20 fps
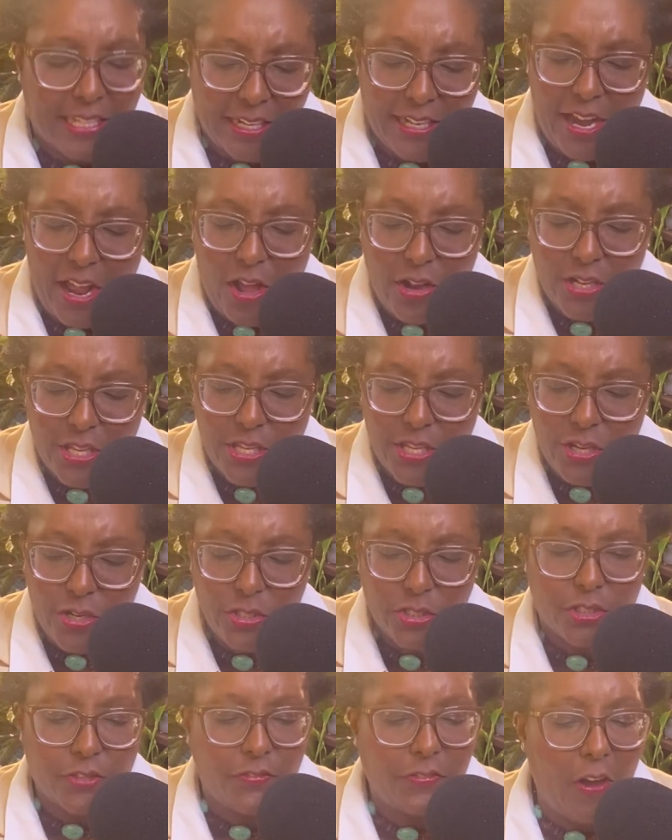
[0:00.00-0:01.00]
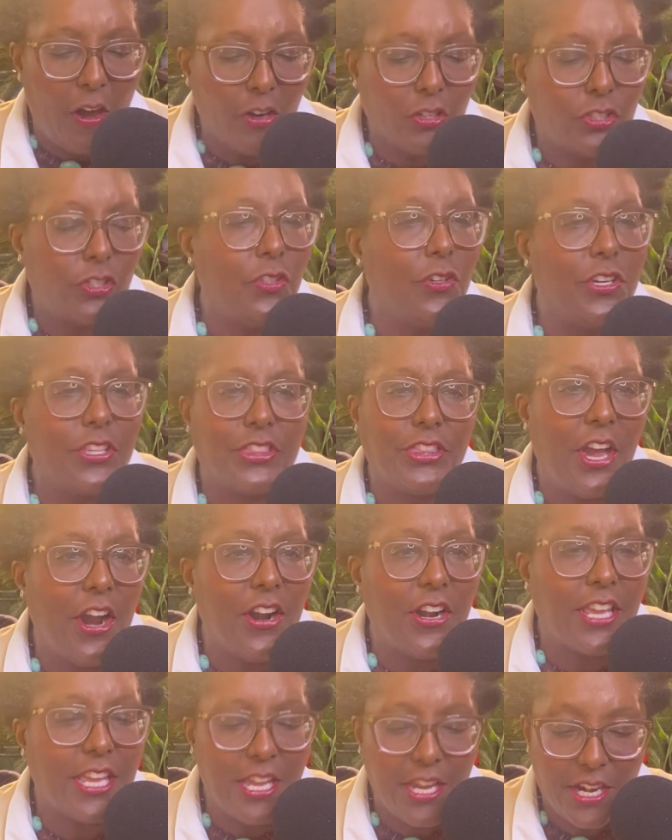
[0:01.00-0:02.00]
could only use folks who were
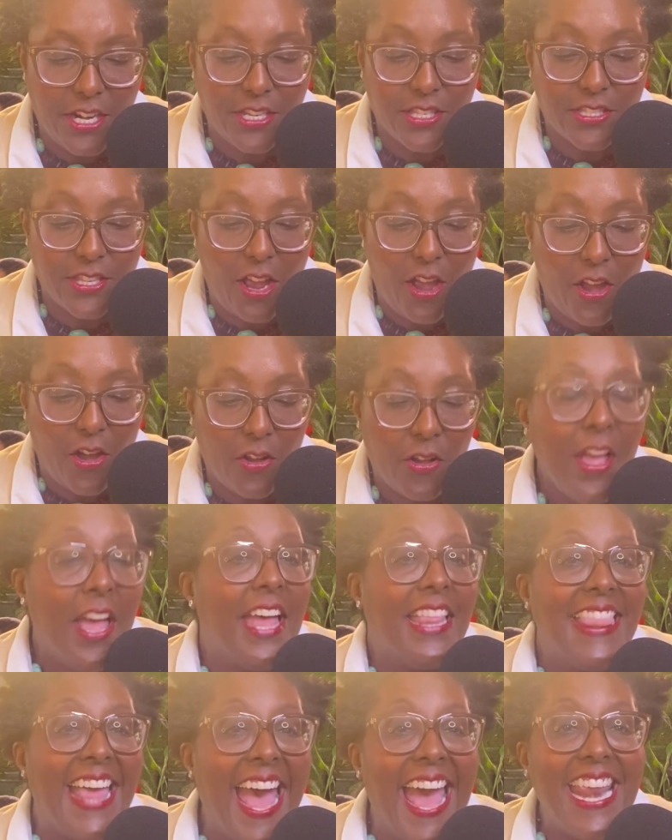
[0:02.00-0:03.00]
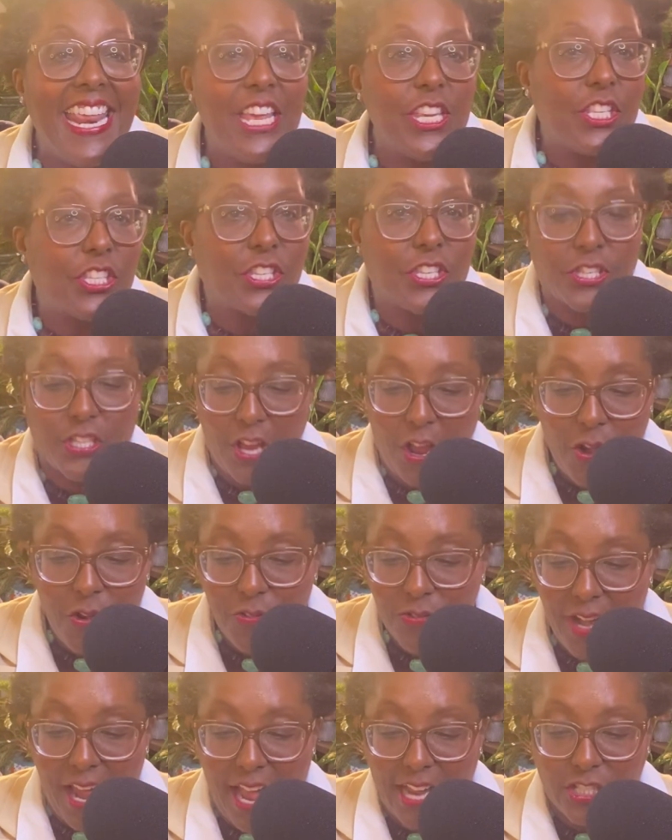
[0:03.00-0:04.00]
30 years old. That is
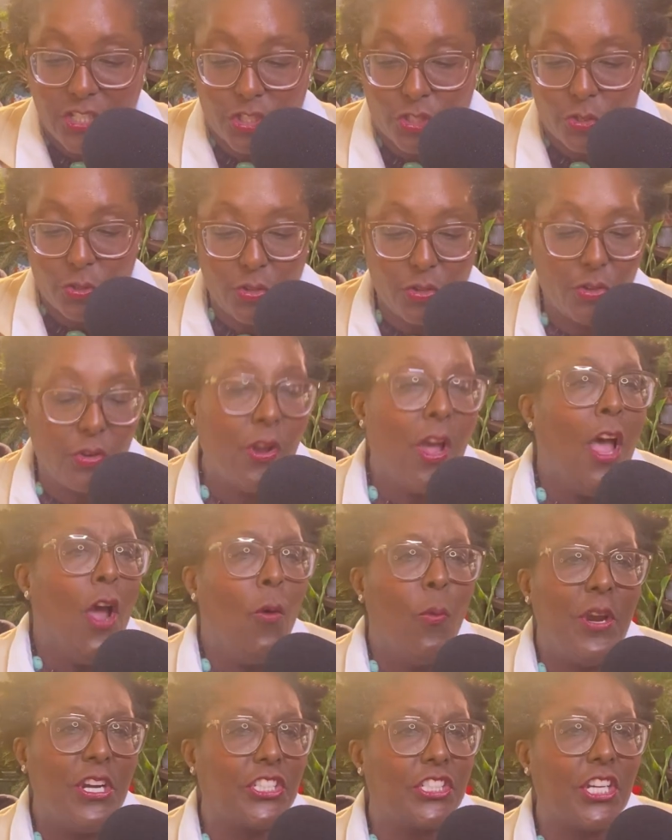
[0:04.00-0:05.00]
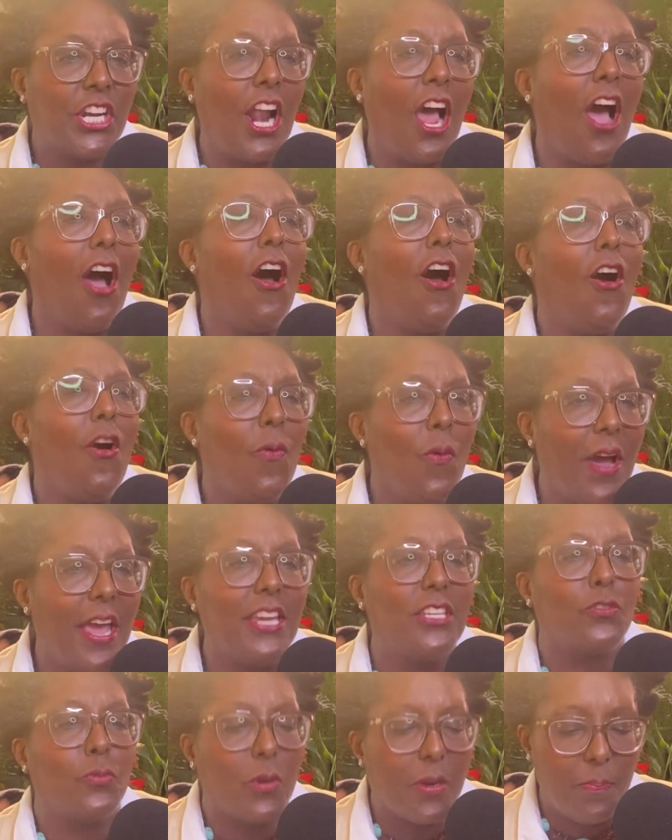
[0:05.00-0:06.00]
so not true. We should
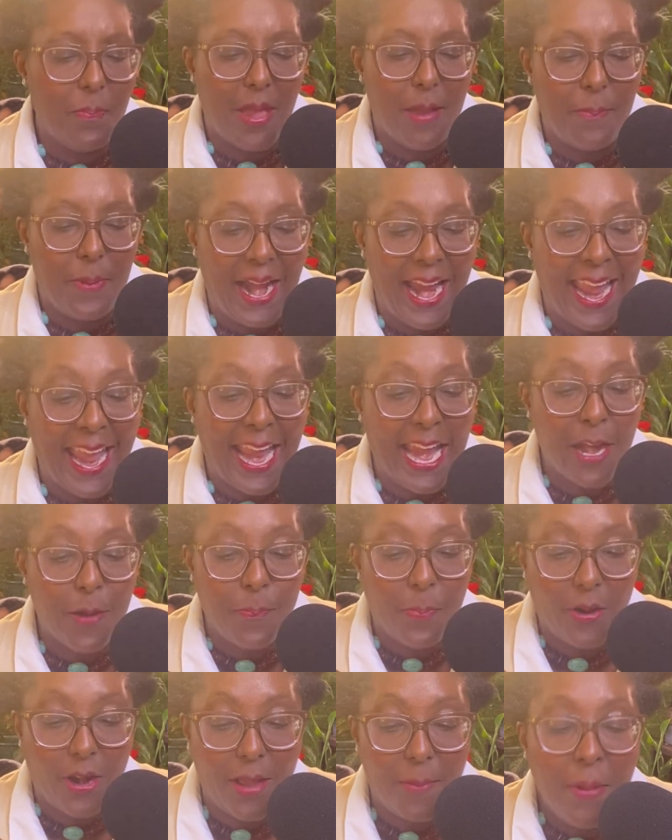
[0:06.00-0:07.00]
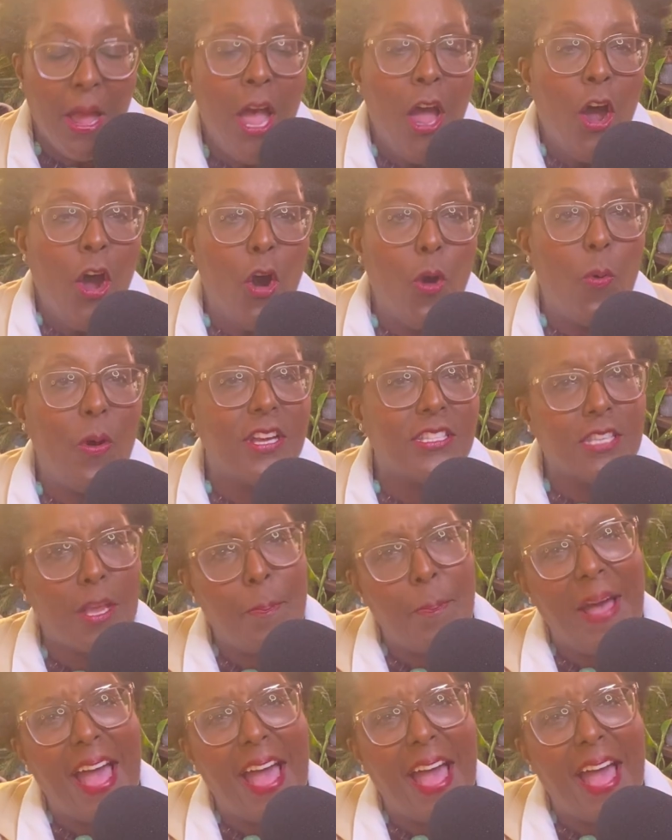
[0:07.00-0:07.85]
always remember Abram, who was about